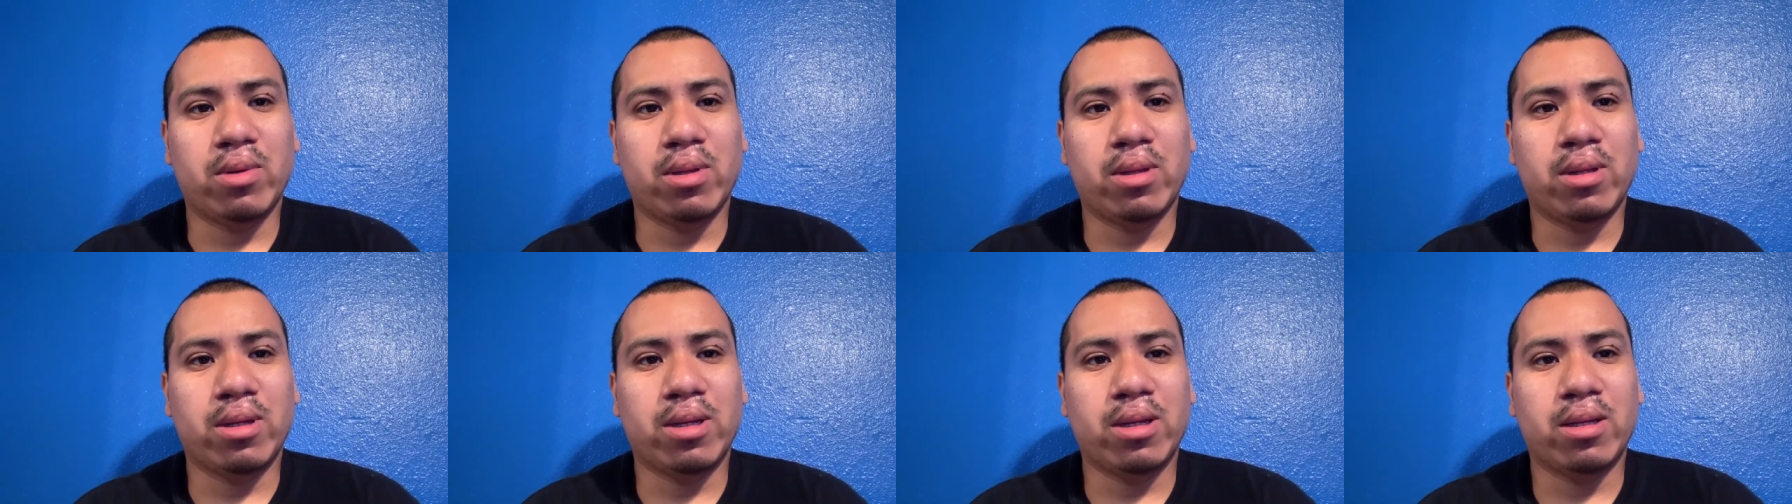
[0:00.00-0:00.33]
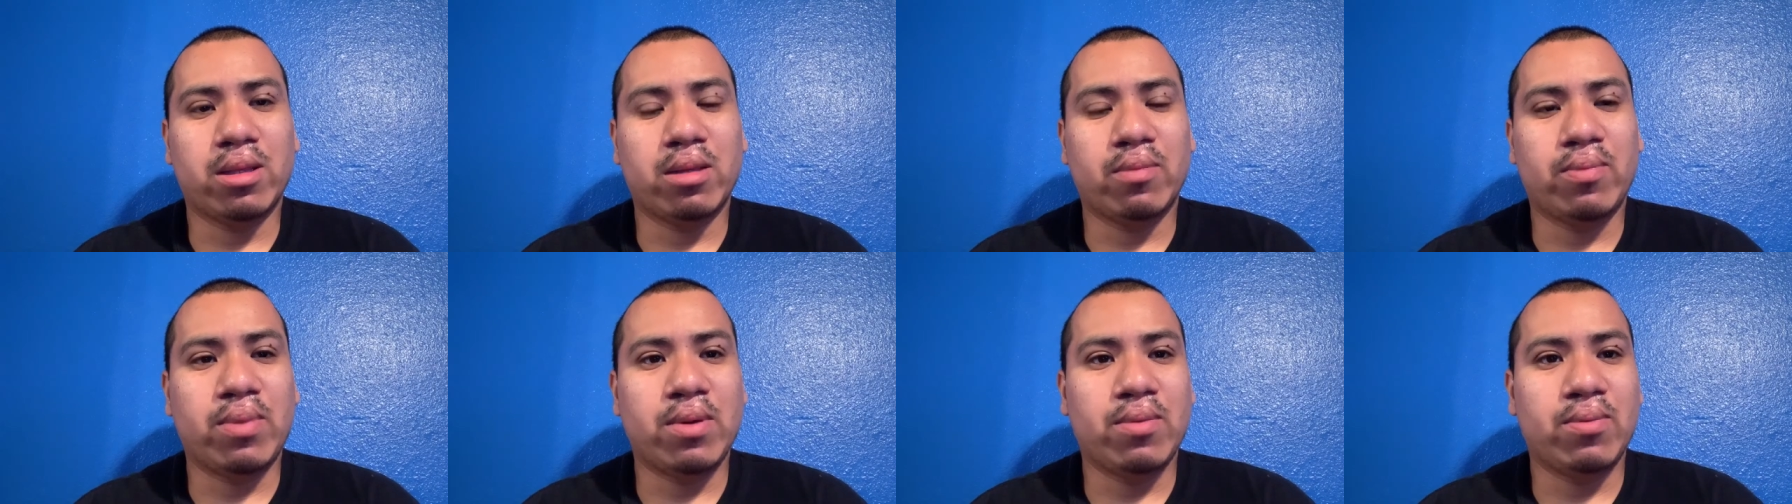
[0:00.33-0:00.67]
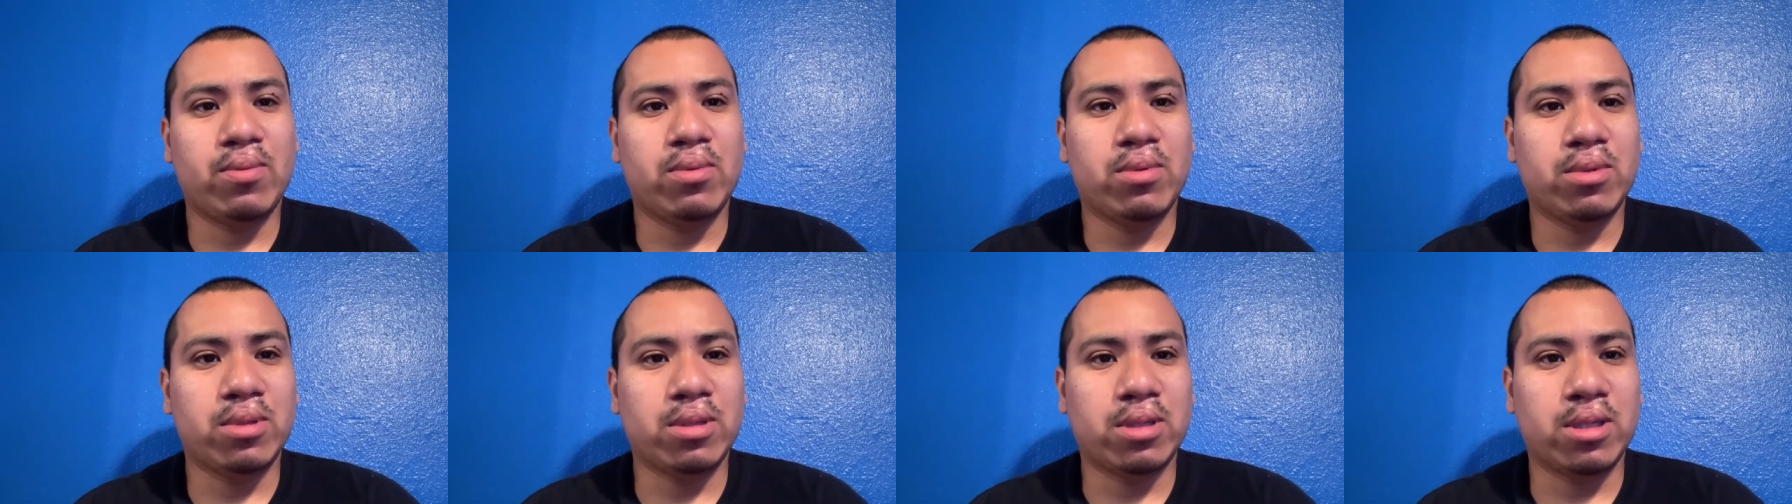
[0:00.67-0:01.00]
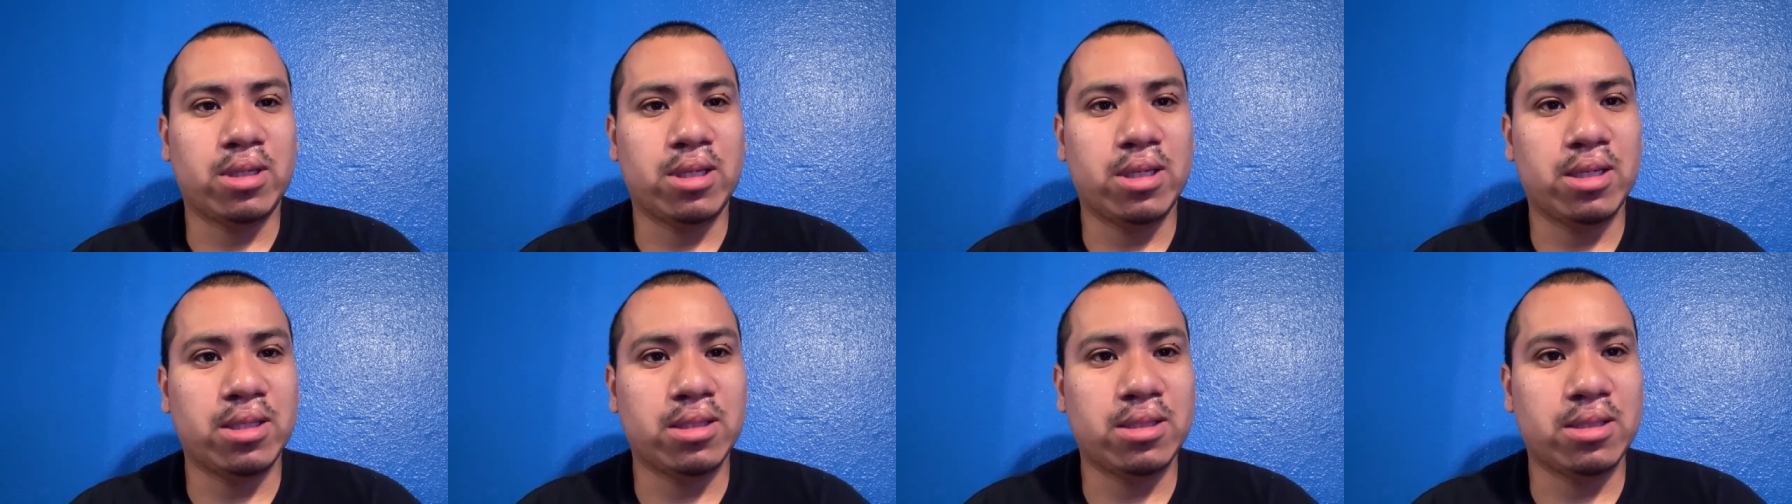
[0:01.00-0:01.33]
look at the people, the
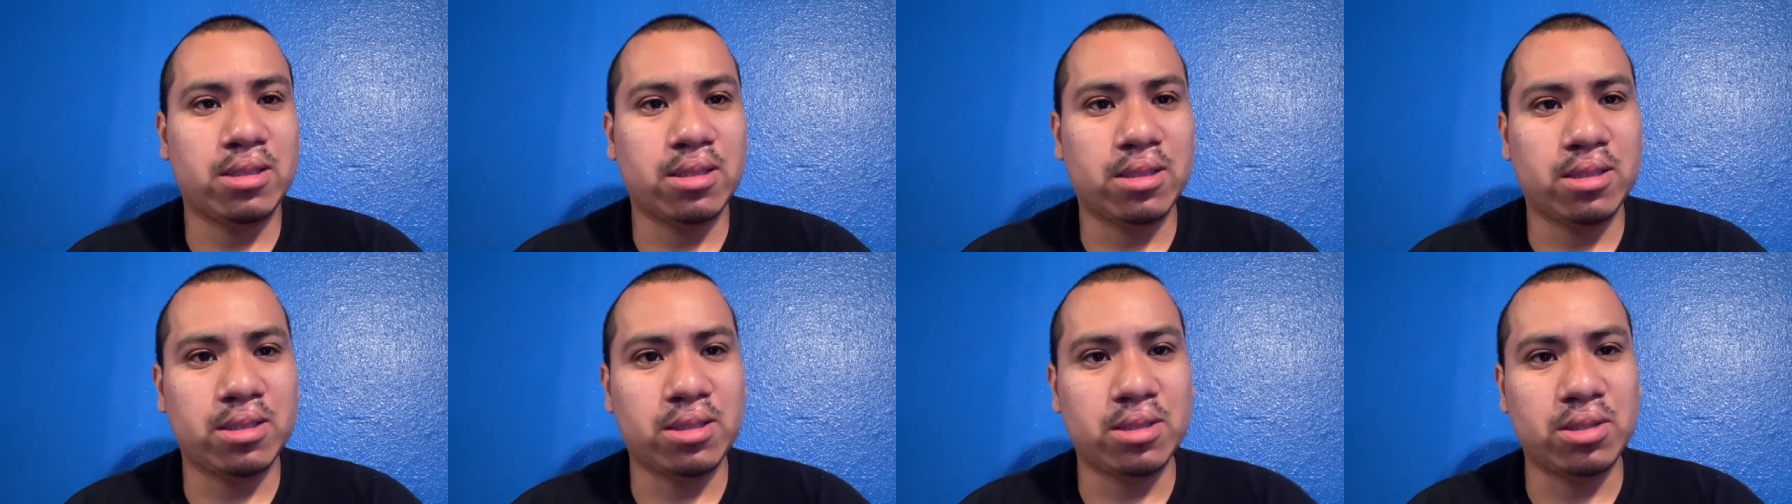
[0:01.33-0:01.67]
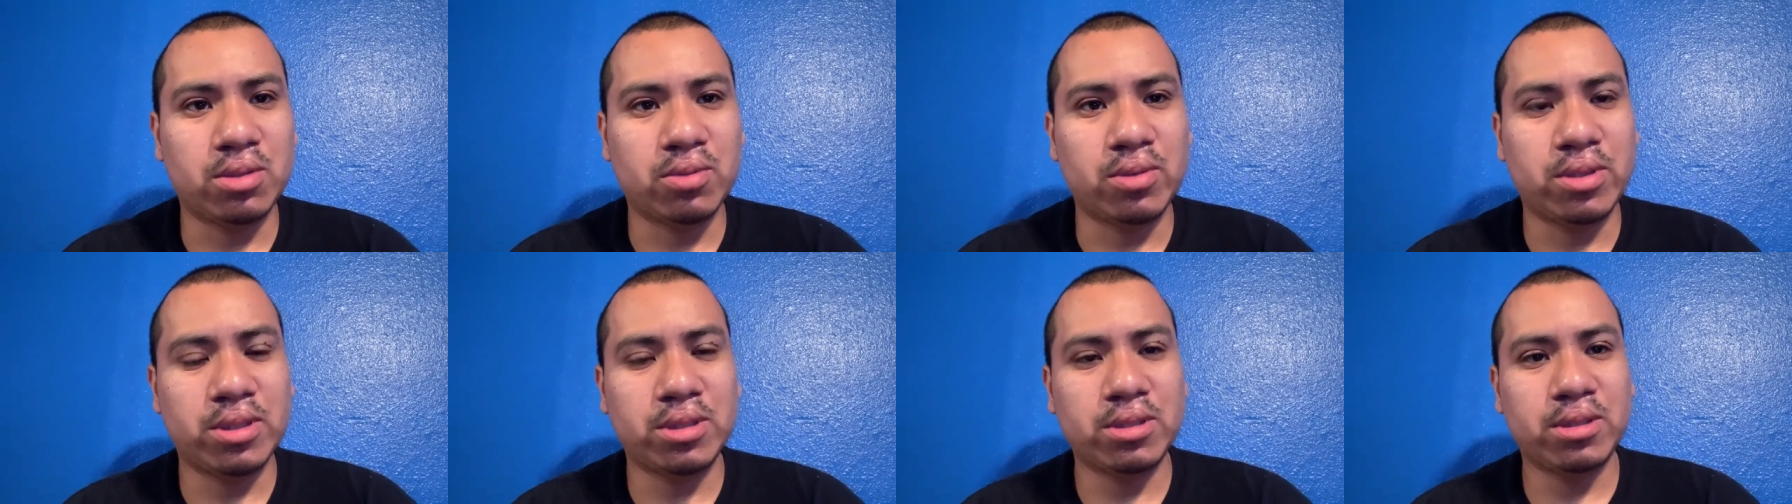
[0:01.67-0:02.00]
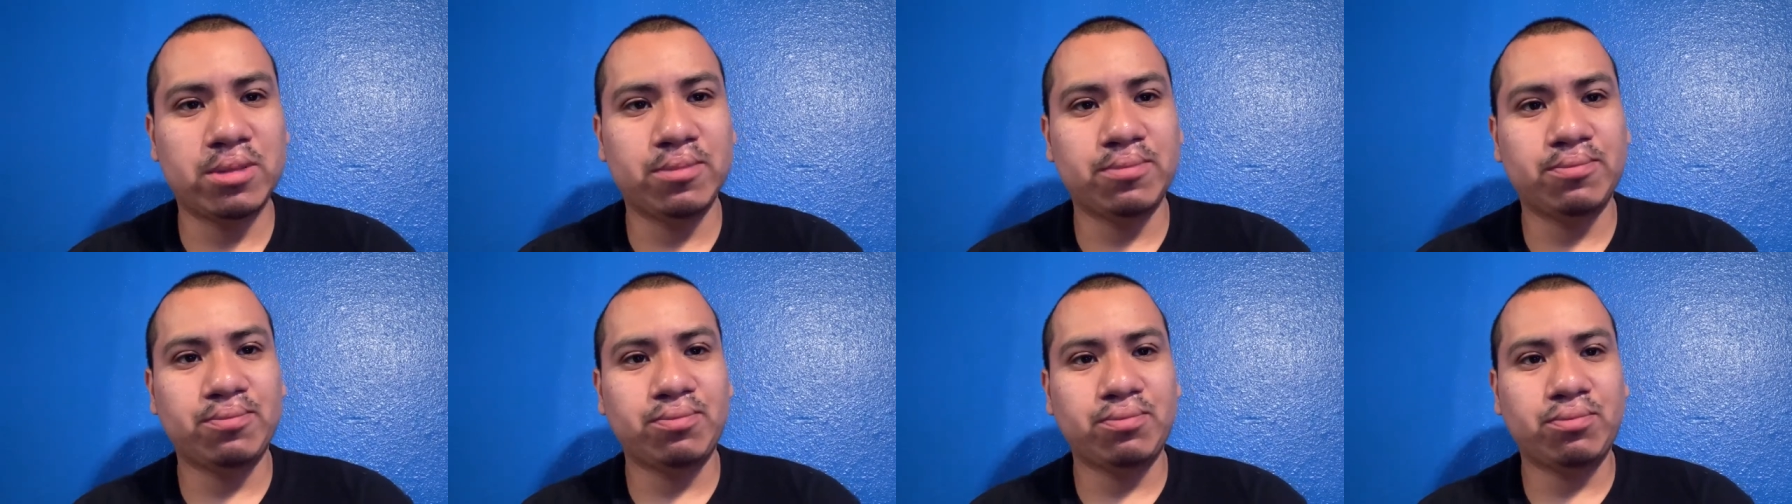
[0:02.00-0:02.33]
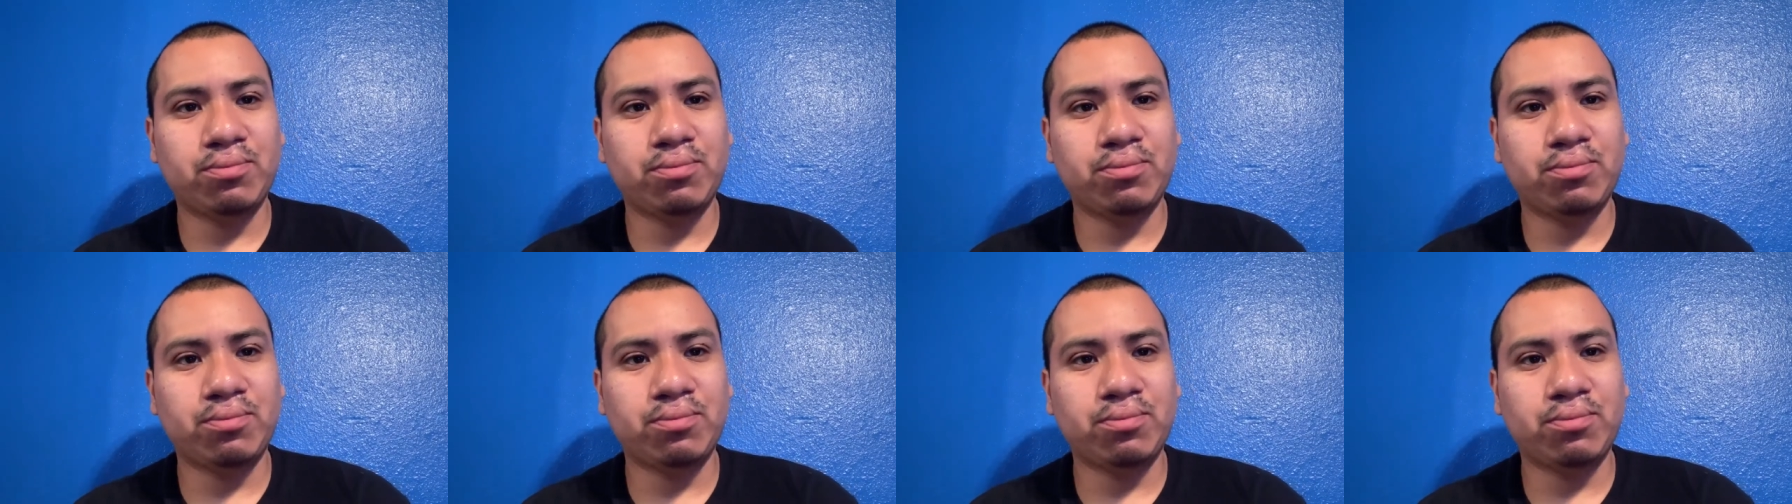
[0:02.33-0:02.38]
kids in the situation,